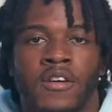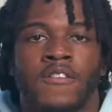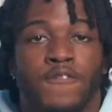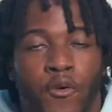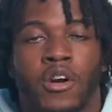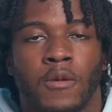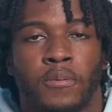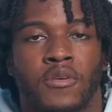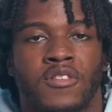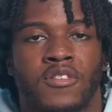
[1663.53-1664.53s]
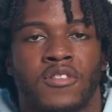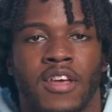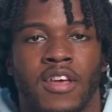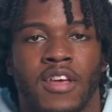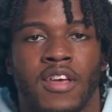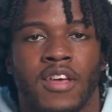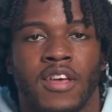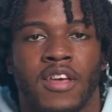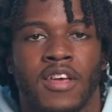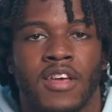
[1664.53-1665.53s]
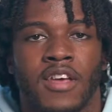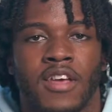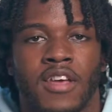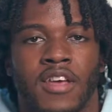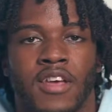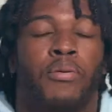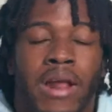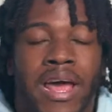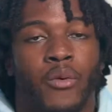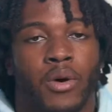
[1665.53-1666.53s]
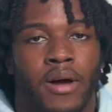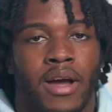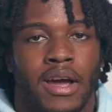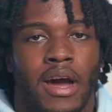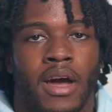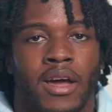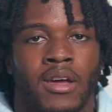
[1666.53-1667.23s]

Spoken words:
40% from three on the season. Stop playing with my guy.